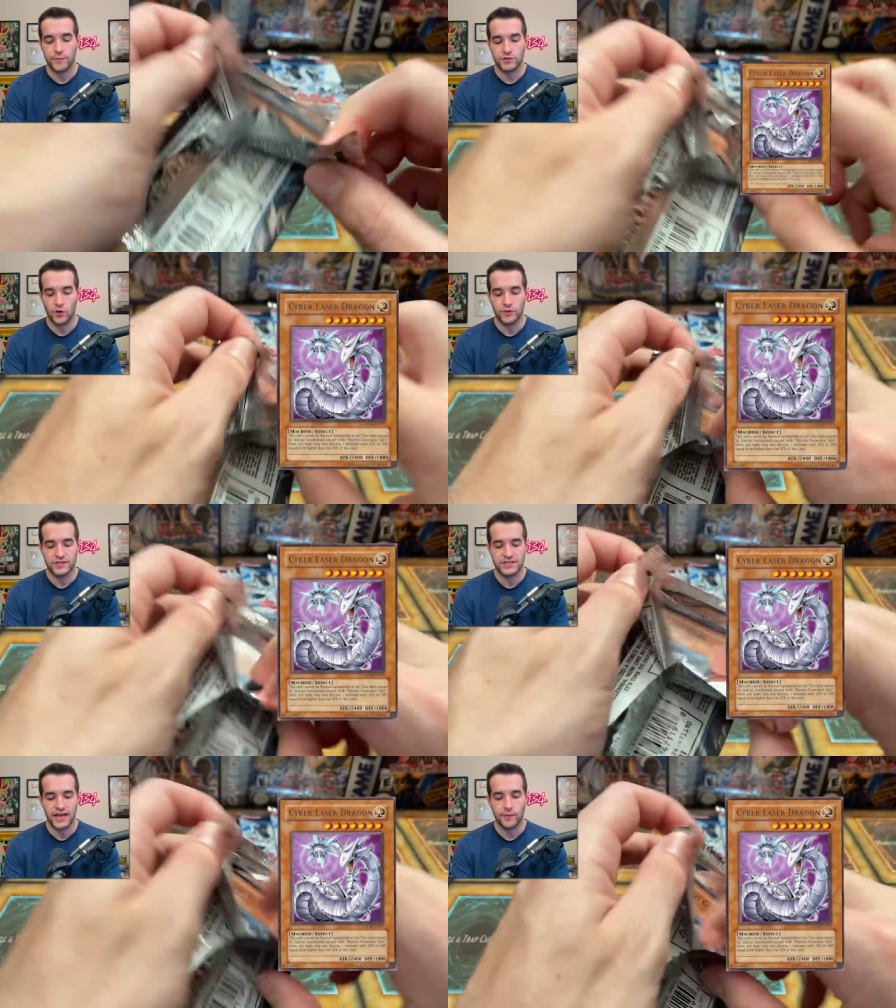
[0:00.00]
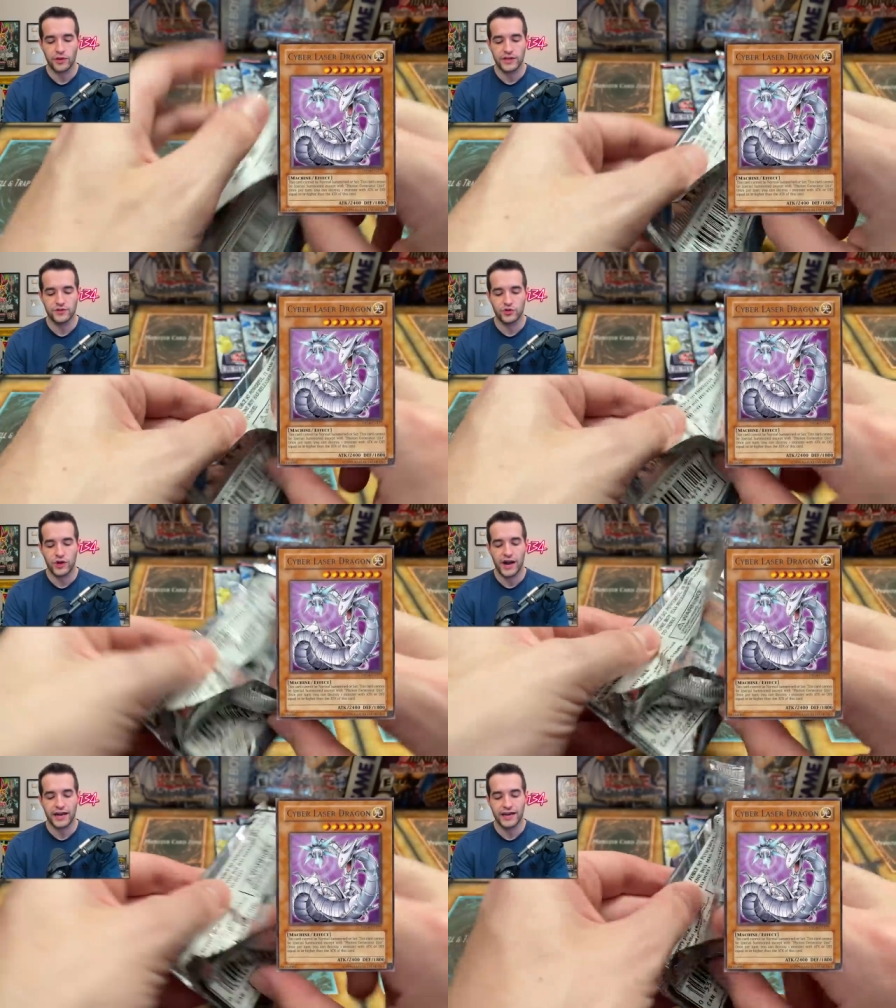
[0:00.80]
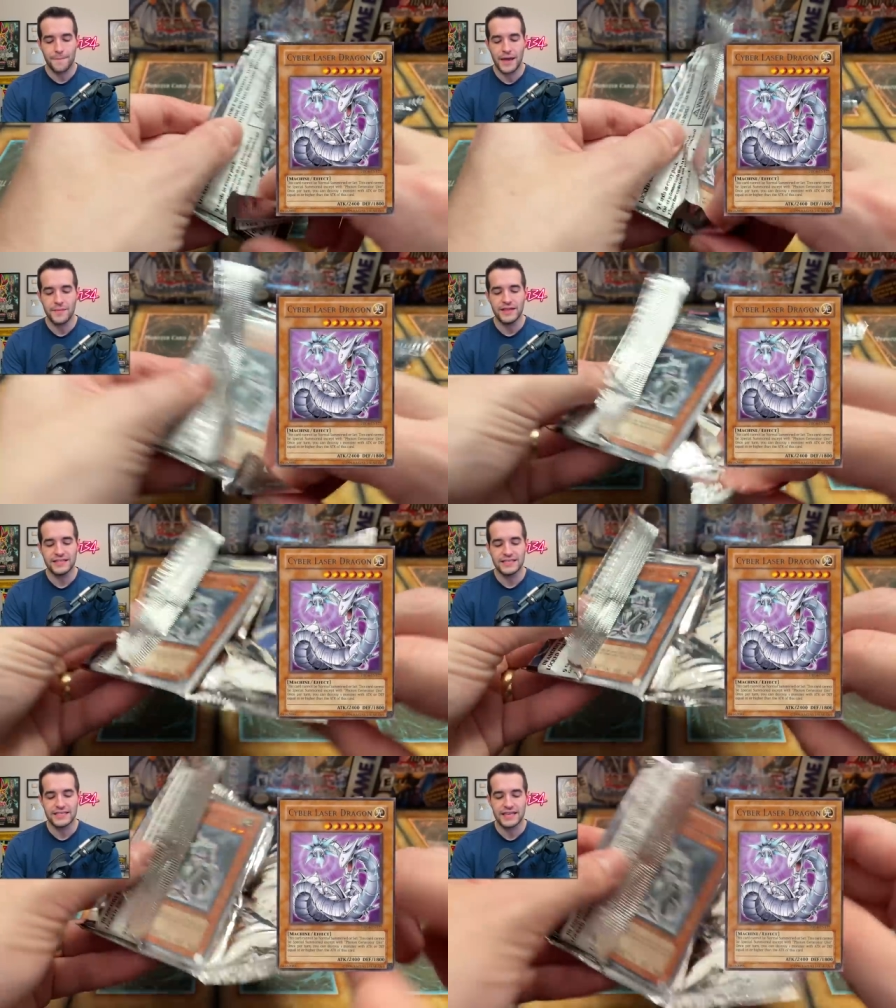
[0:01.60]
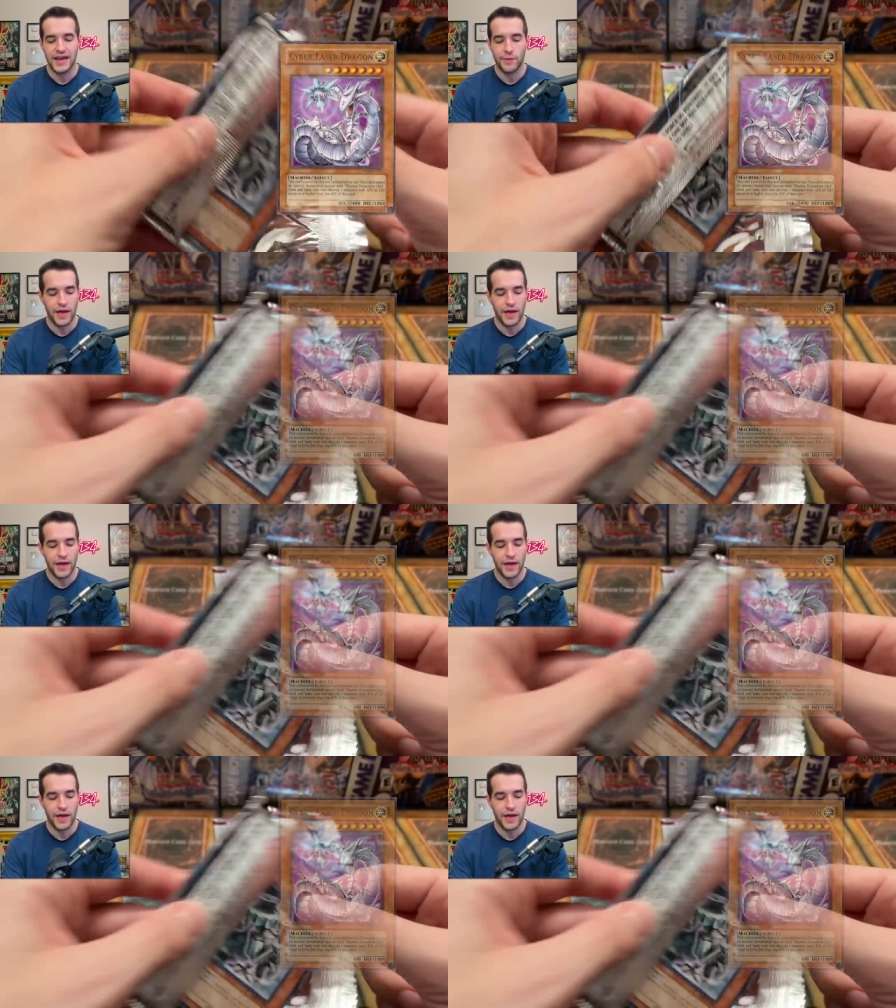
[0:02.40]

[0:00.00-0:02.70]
It's always the Cyber Laser Dragon. Maybe this is the day we